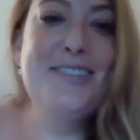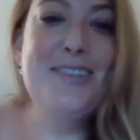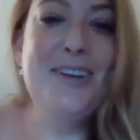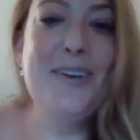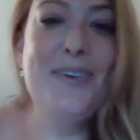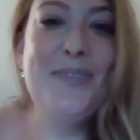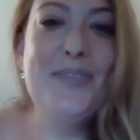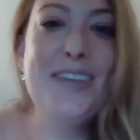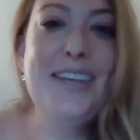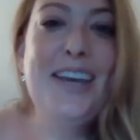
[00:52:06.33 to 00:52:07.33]
So,
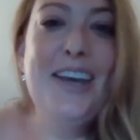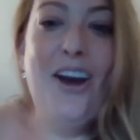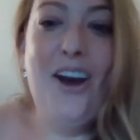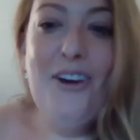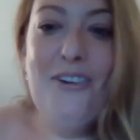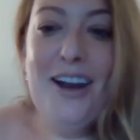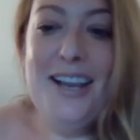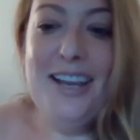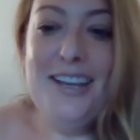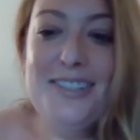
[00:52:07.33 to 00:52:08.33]
all
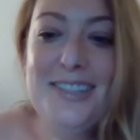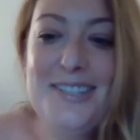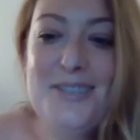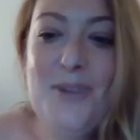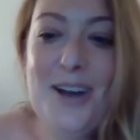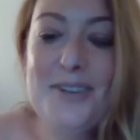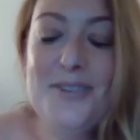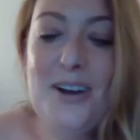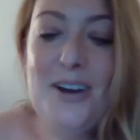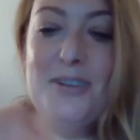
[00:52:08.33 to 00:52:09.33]
right, ladies.
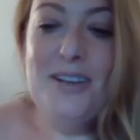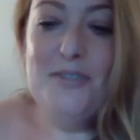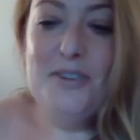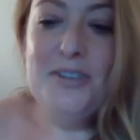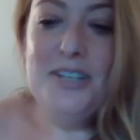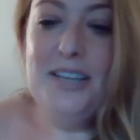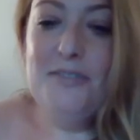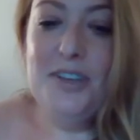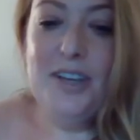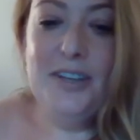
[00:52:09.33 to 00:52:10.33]
Well, I will love you and
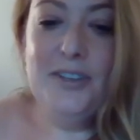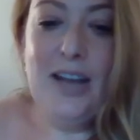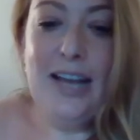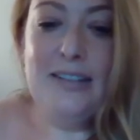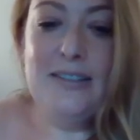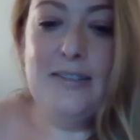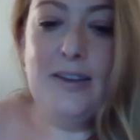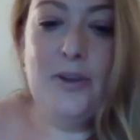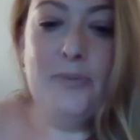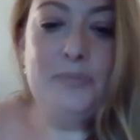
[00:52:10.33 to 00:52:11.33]
leave you. And
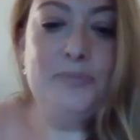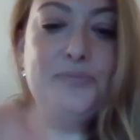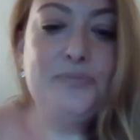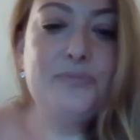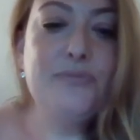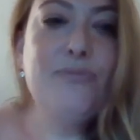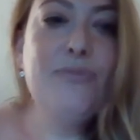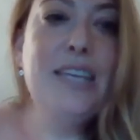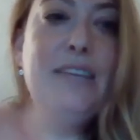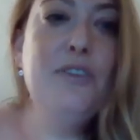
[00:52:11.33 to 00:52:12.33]

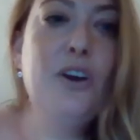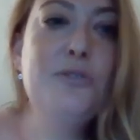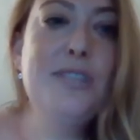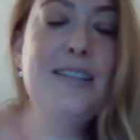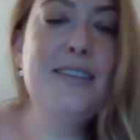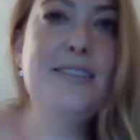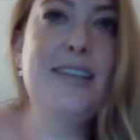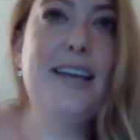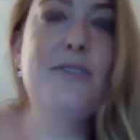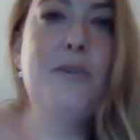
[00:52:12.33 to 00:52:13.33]
I'll send
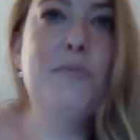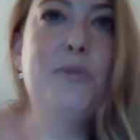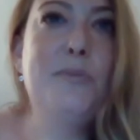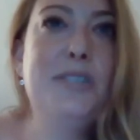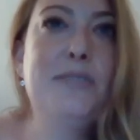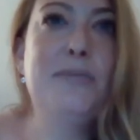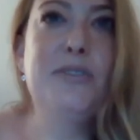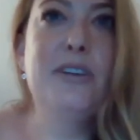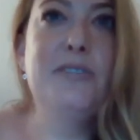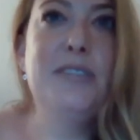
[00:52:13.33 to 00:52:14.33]
this out probably
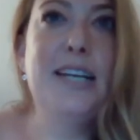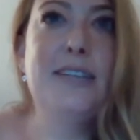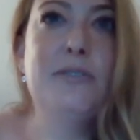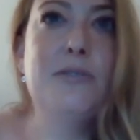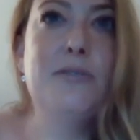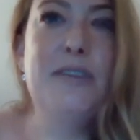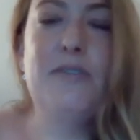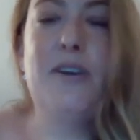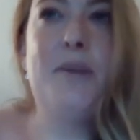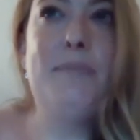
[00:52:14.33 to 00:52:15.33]
tomorrow now, or
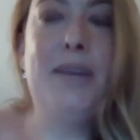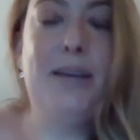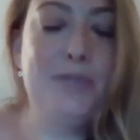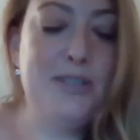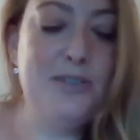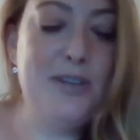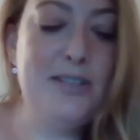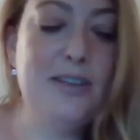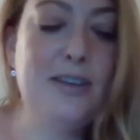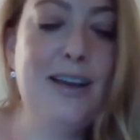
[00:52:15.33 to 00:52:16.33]
if I might be able to do
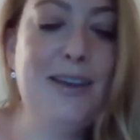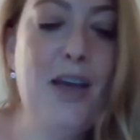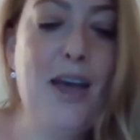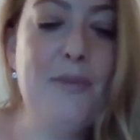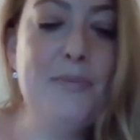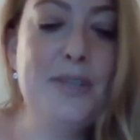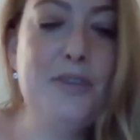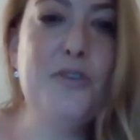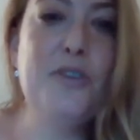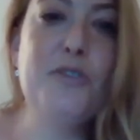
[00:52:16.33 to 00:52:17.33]
it tonight.
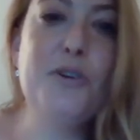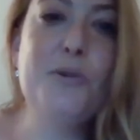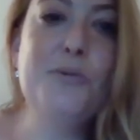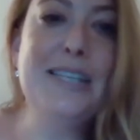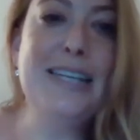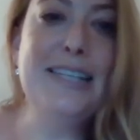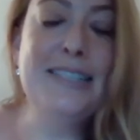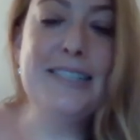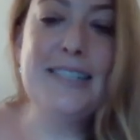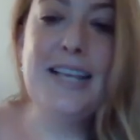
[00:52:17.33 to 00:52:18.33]
So you've got the
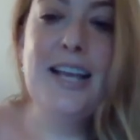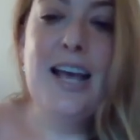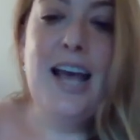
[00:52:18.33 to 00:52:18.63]
recordings.